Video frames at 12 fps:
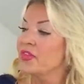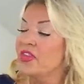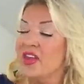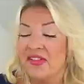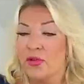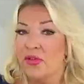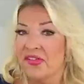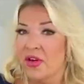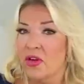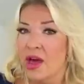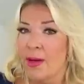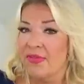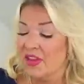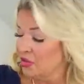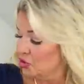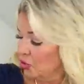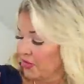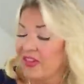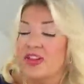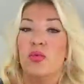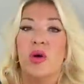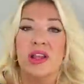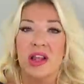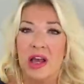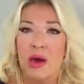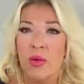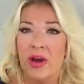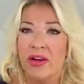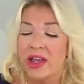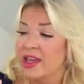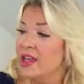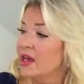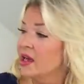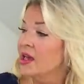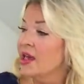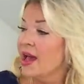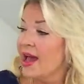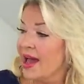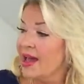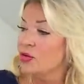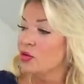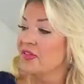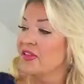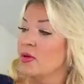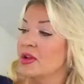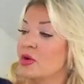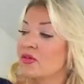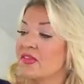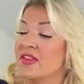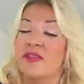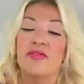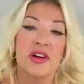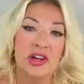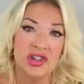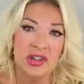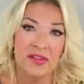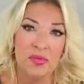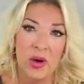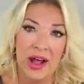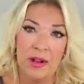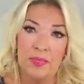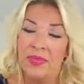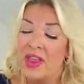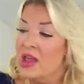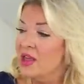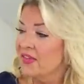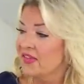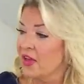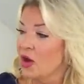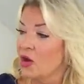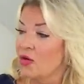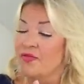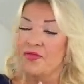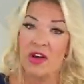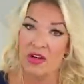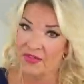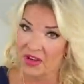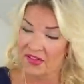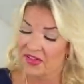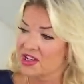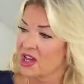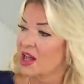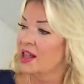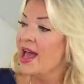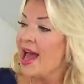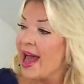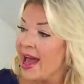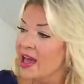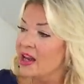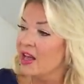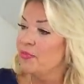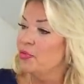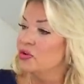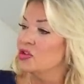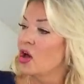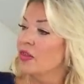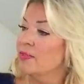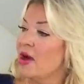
This also comes in the short sleeve one like I'm wearing here, and also a long sleeve version as well. So very versatile. And I've put on